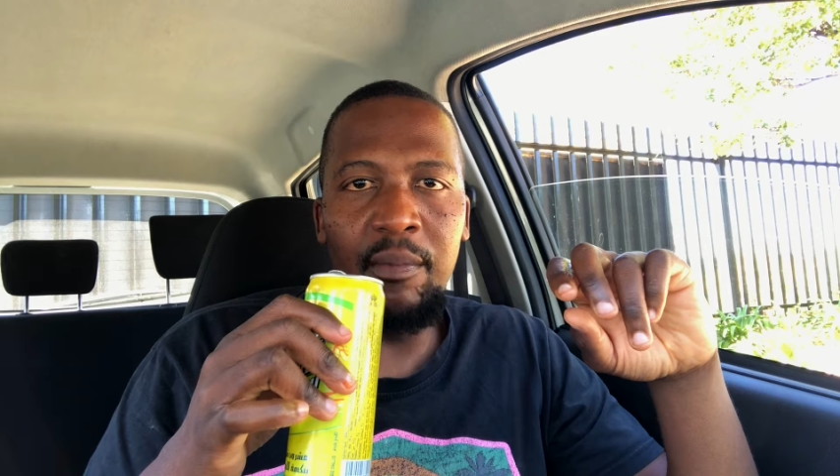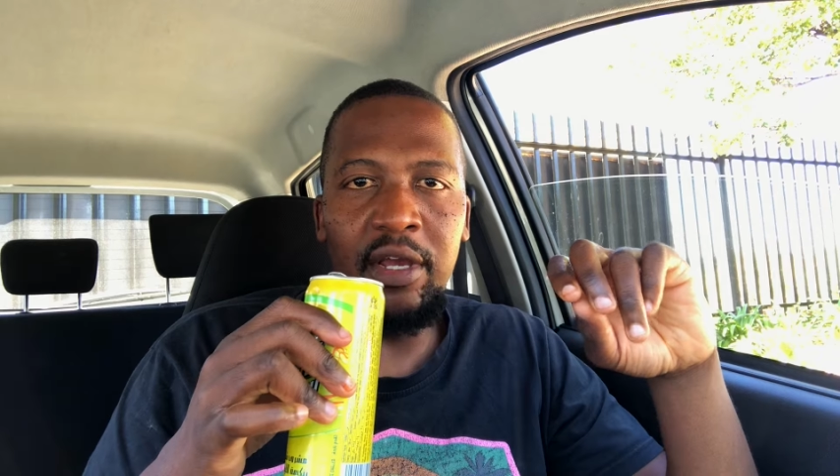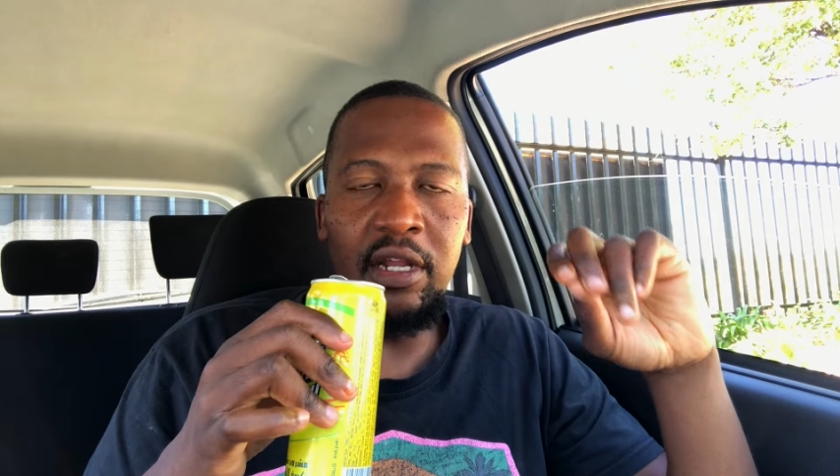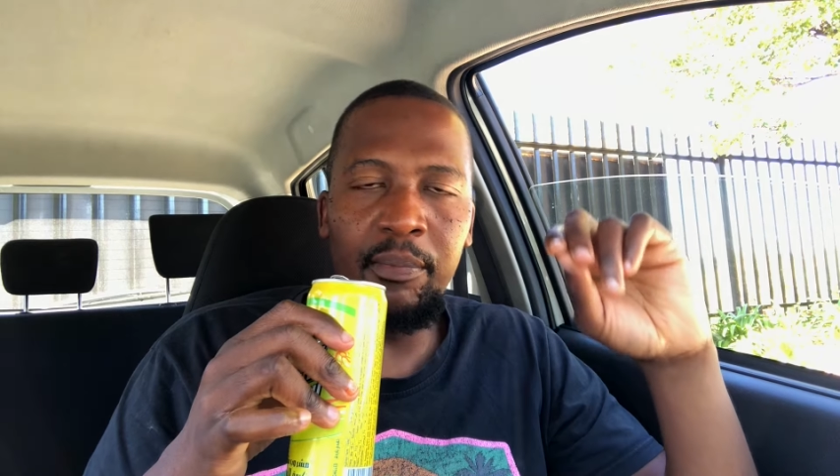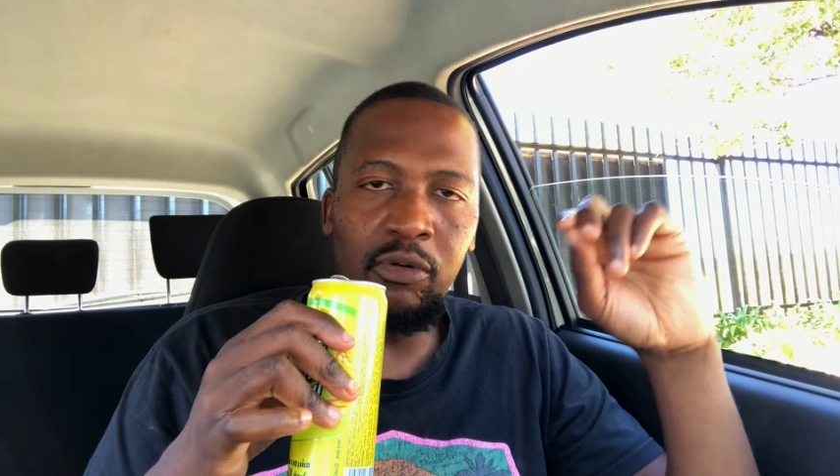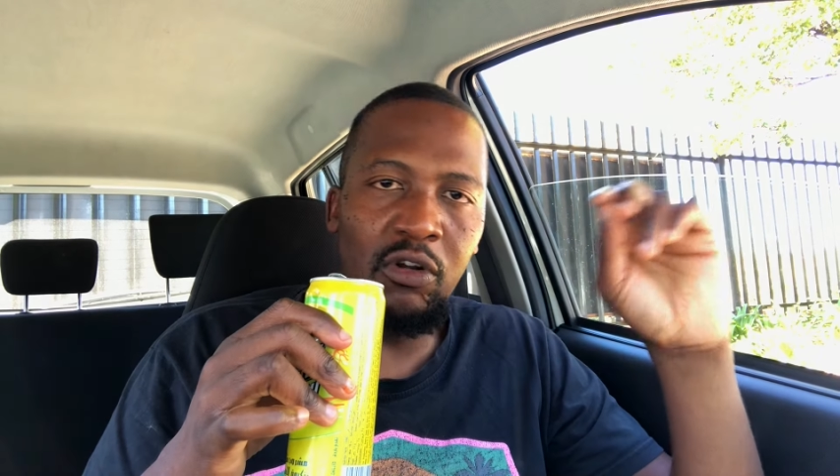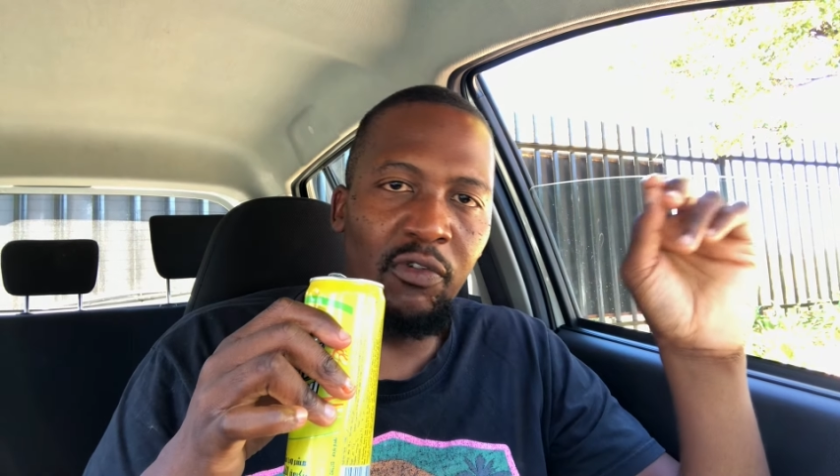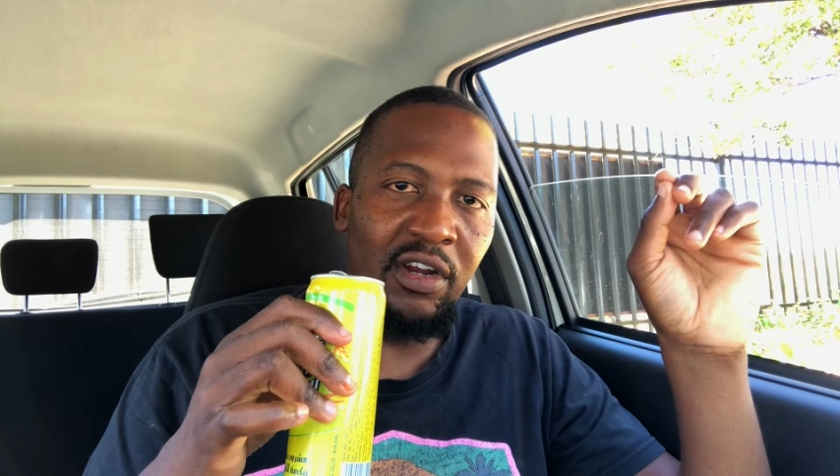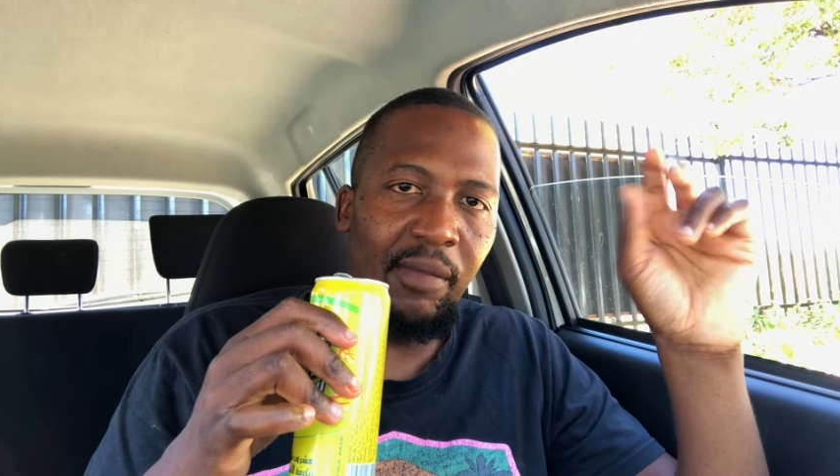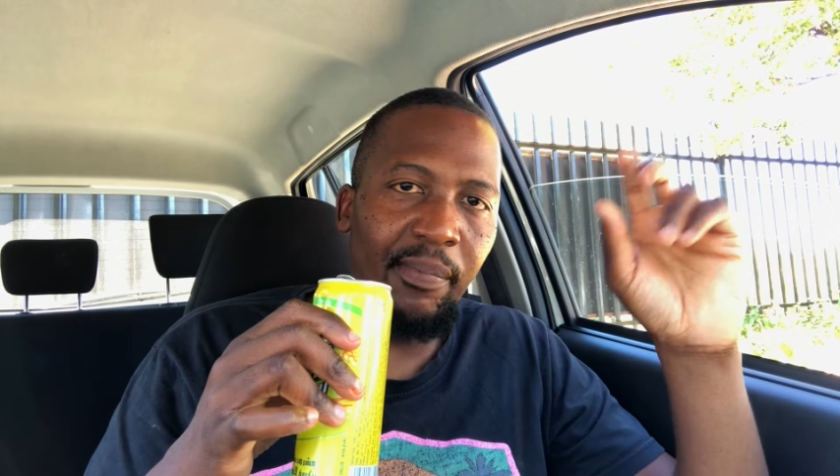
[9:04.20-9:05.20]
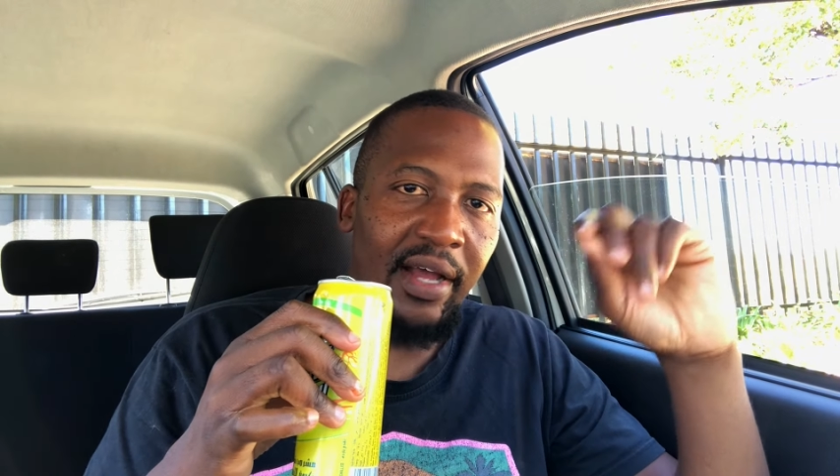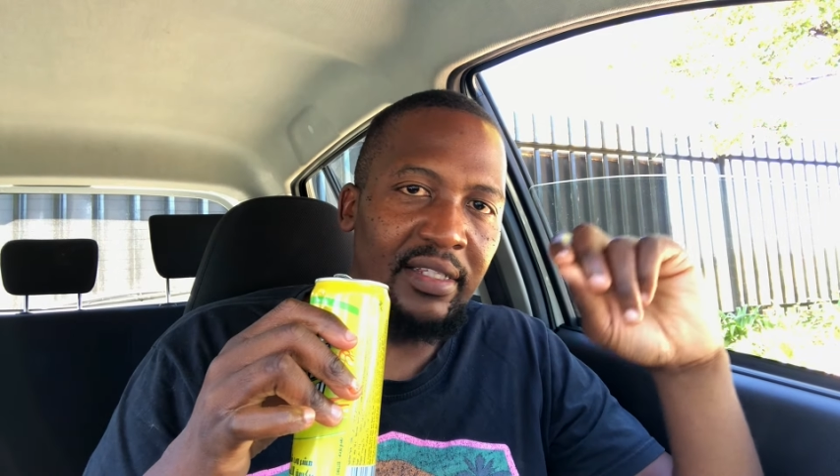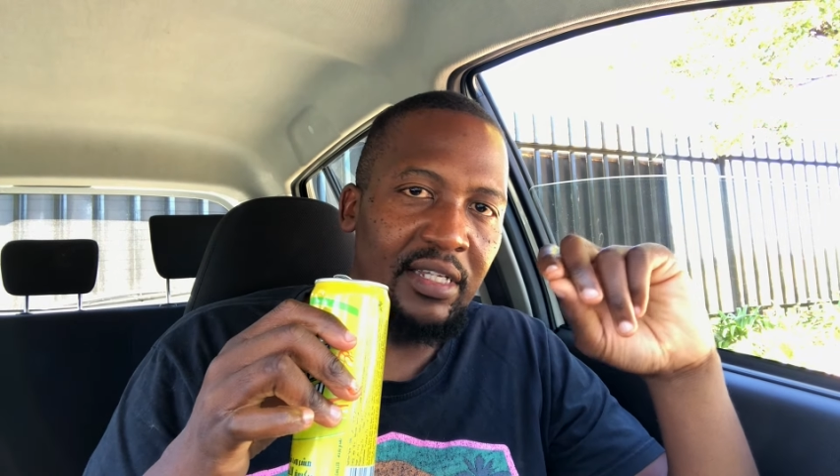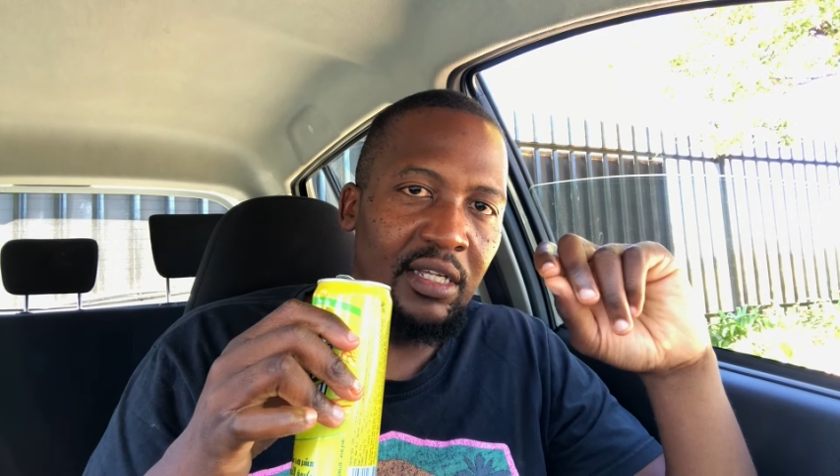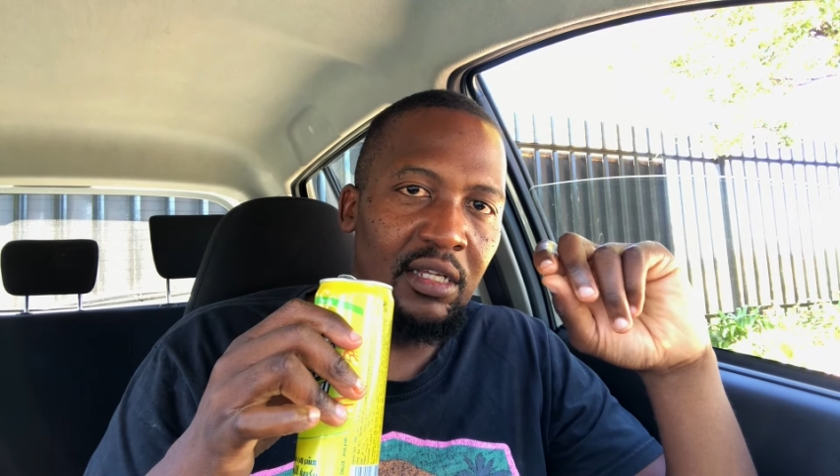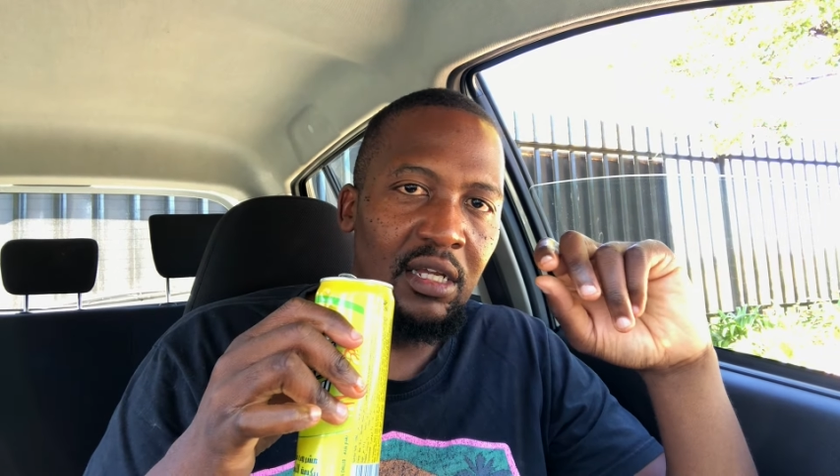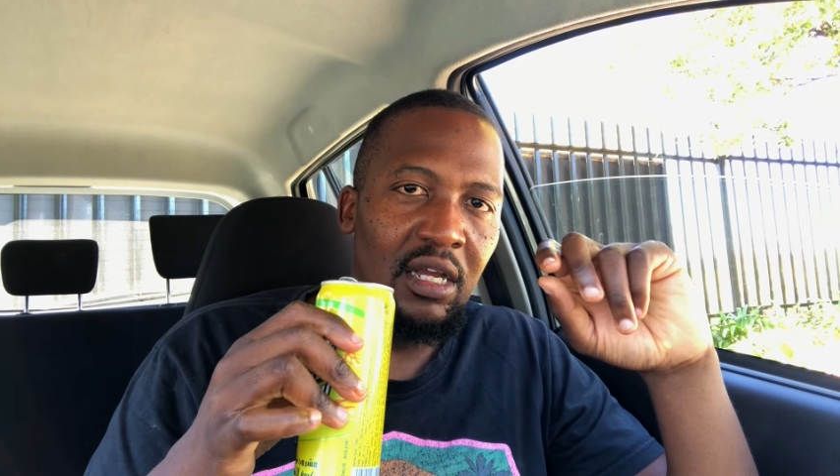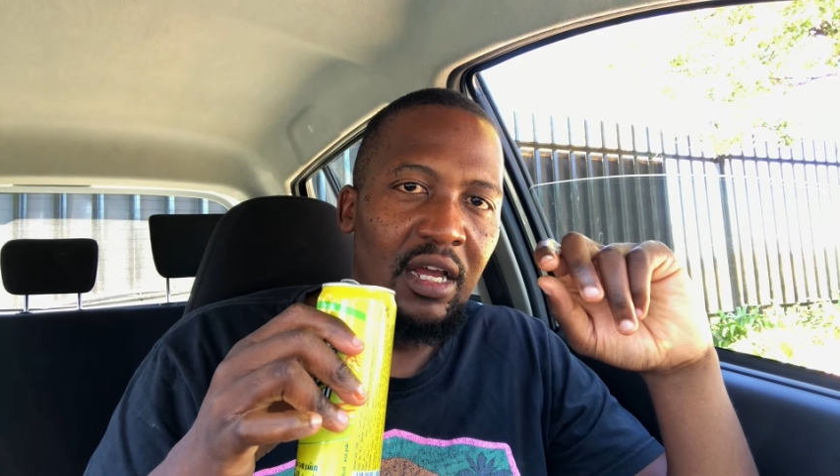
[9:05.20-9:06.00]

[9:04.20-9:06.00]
I mean? Improve on the patty.